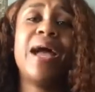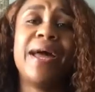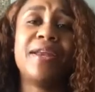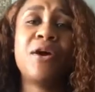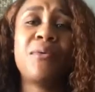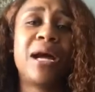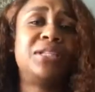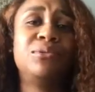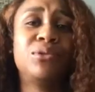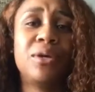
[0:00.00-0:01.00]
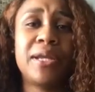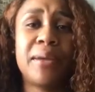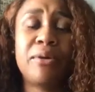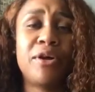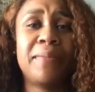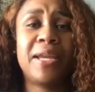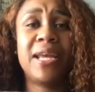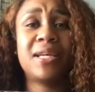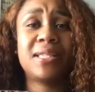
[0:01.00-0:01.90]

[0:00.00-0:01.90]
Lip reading: I didn't know why she was going there to bother my daddy,